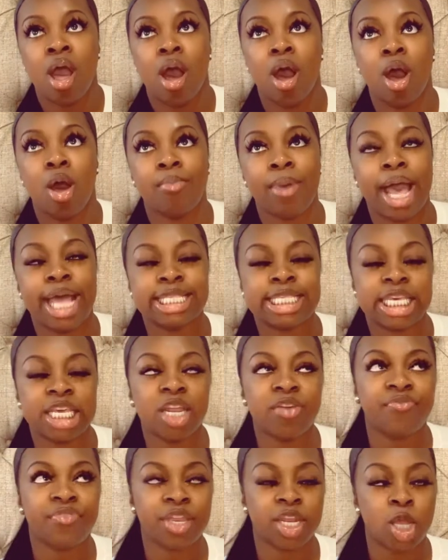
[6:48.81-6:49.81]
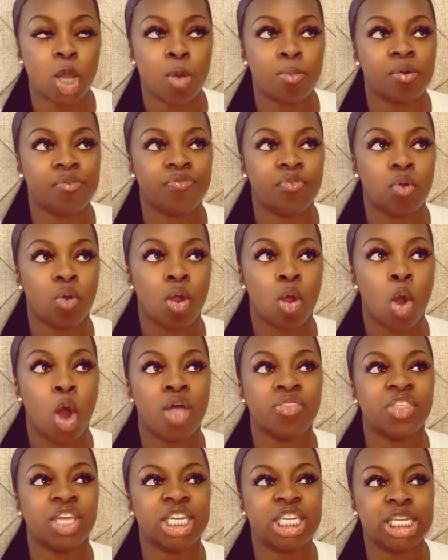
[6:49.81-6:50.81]
I did a video before
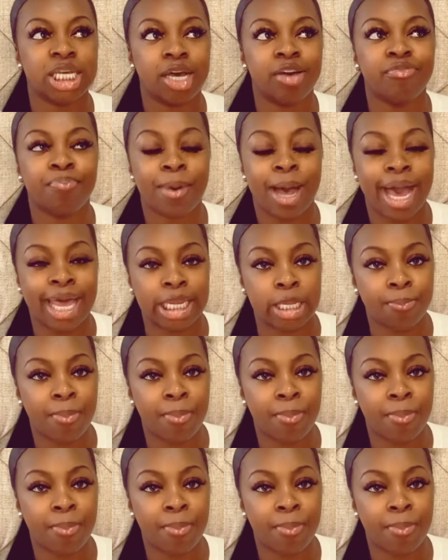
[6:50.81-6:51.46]
on the Dove body